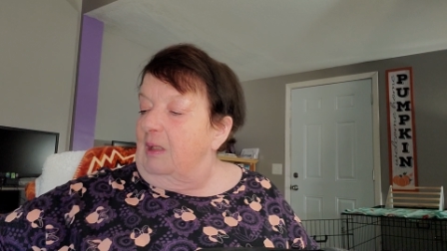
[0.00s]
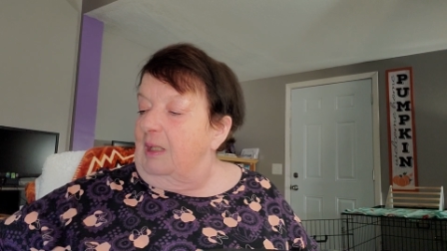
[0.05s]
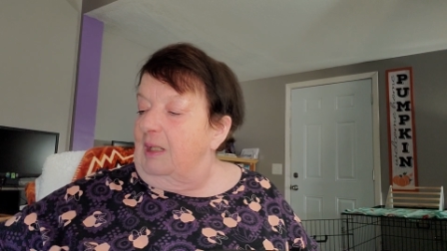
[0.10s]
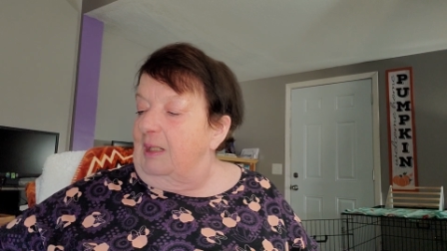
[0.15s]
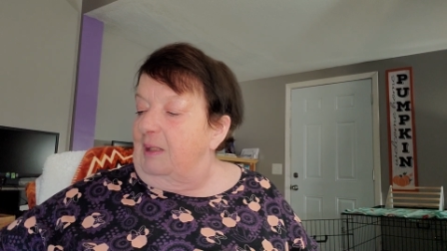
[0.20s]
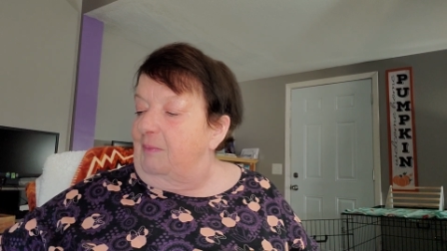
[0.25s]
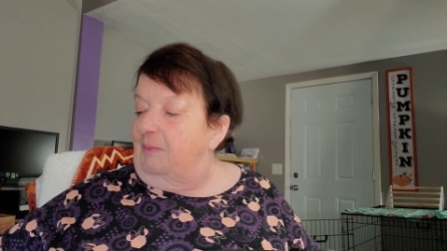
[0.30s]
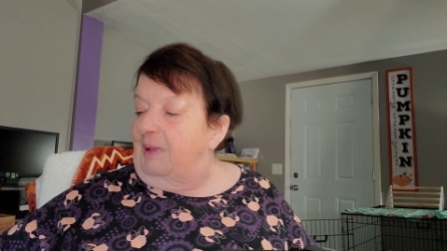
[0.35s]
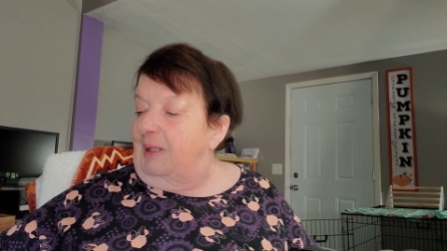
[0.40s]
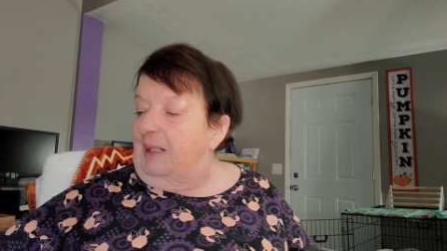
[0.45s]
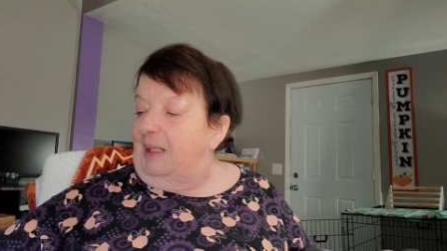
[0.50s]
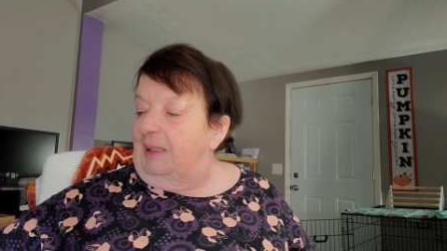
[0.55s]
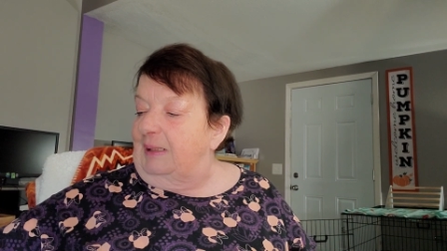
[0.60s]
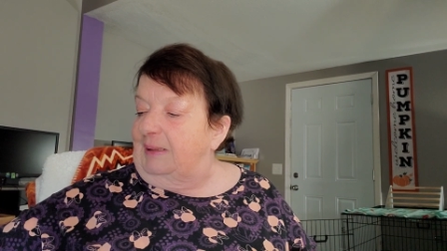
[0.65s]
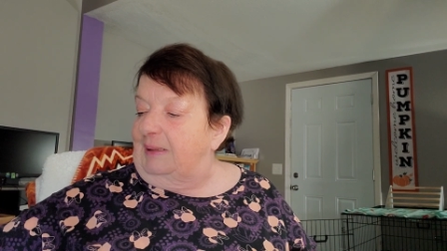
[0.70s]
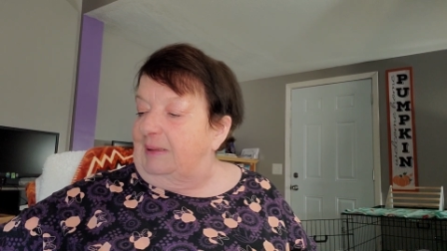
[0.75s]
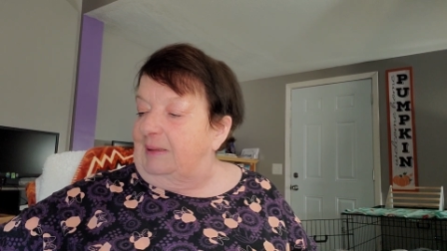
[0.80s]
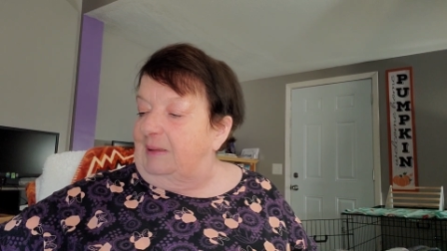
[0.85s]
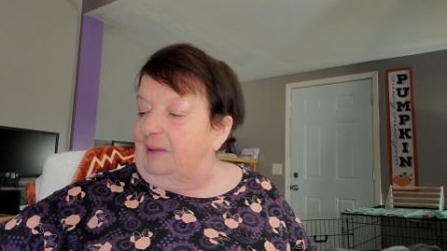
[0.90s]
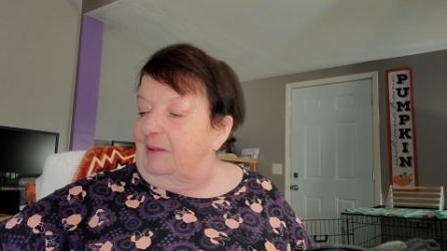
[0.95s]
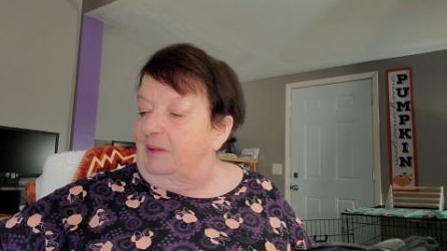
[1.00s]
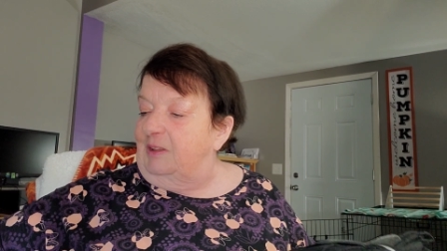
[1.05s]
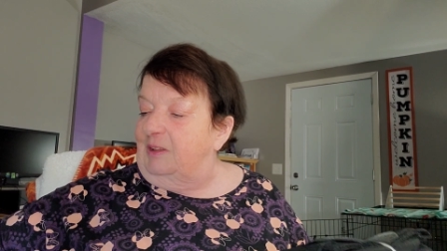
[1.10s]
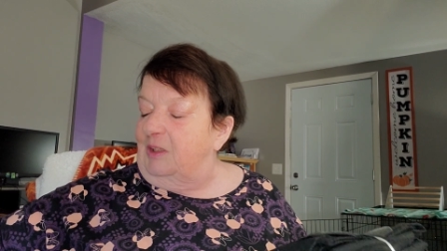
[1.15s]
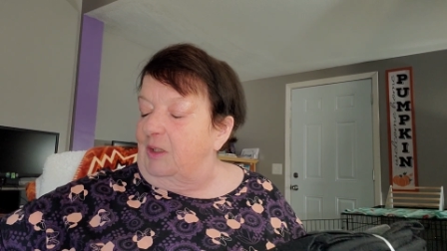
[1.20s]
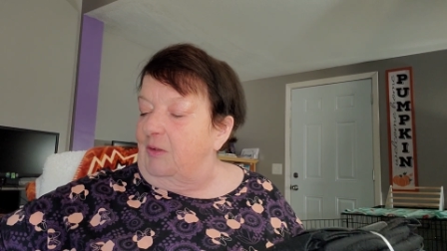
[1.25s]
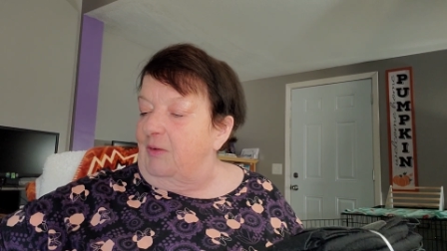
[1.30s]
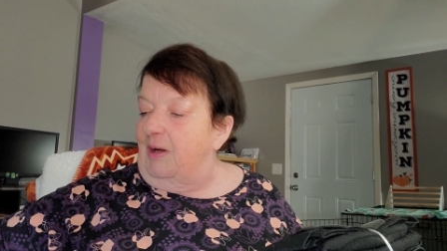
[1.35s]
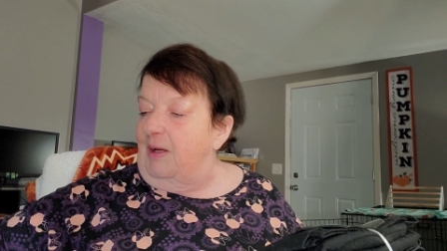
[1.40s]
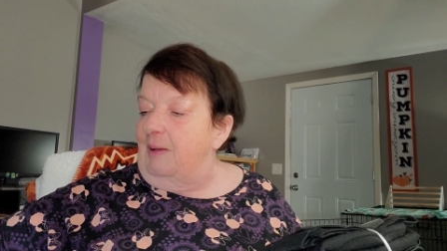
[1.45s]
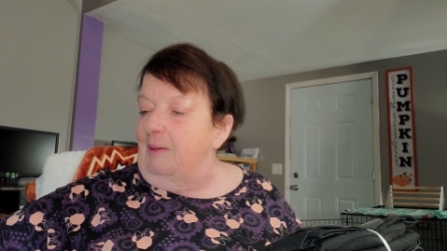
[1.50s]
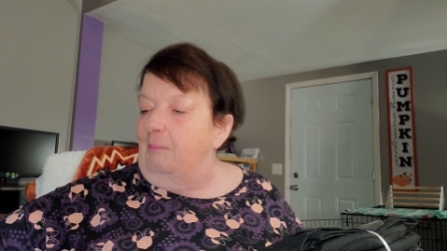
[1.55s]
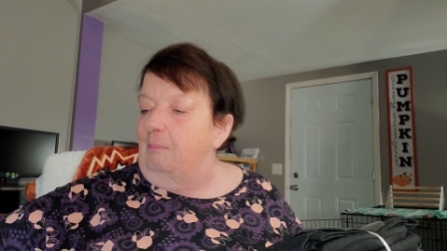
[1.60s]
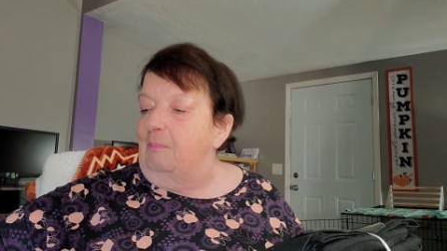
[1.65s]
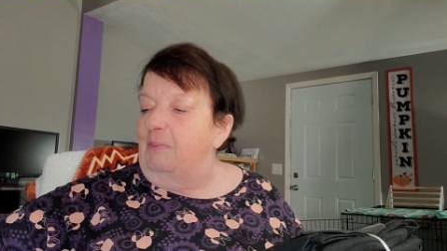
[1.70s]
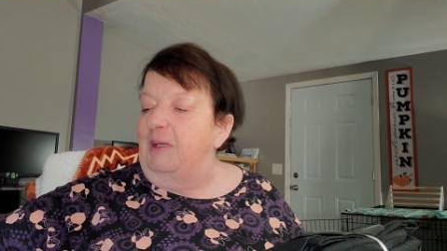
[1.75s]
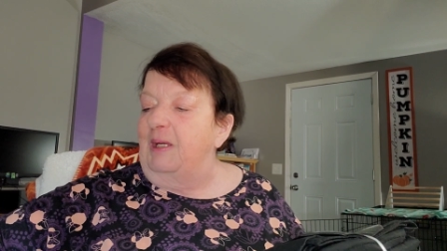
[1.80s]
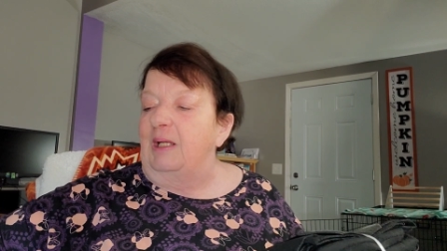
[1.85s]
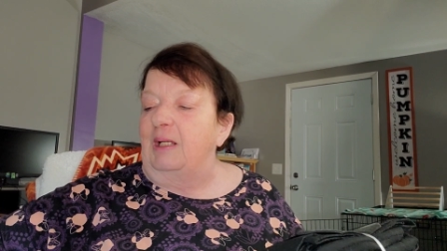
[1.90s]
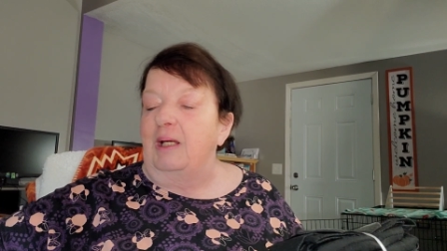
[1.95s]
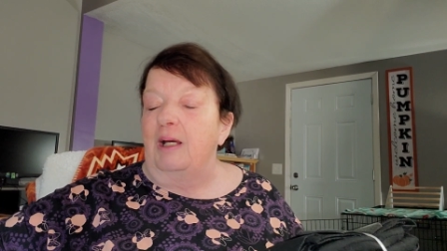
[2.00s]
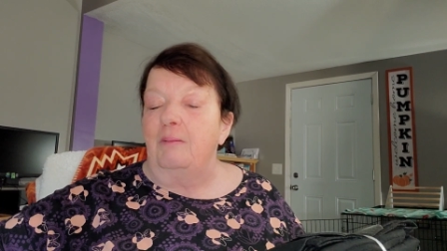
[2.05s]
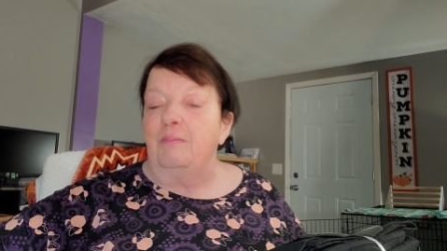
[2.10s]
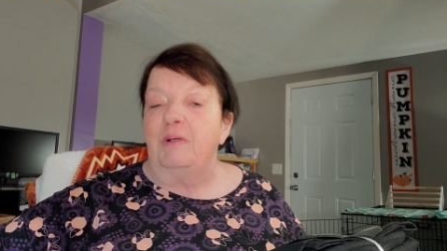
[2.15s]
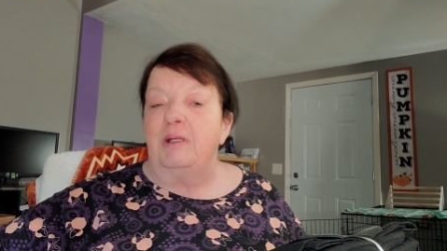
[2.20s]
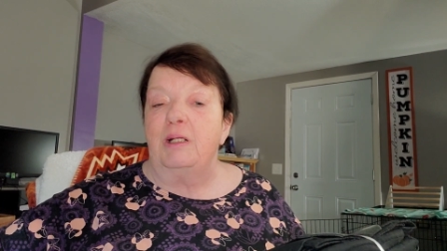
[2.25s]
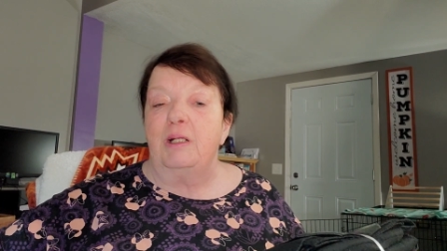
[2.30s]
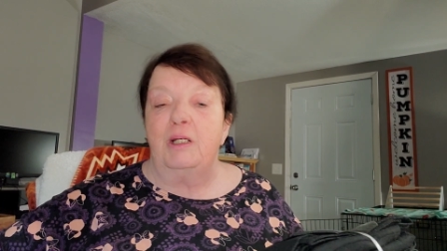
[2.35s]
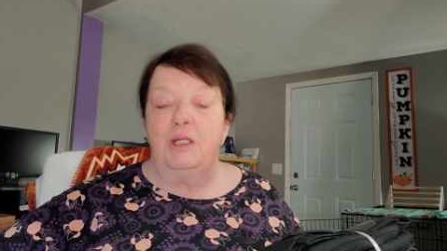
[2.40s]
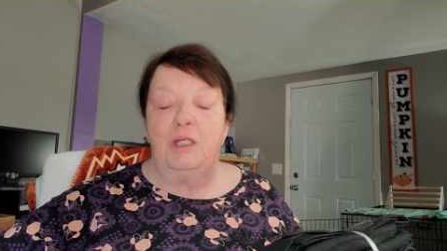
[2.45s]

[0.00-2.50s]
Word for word: anyways, there's a great big, I mean,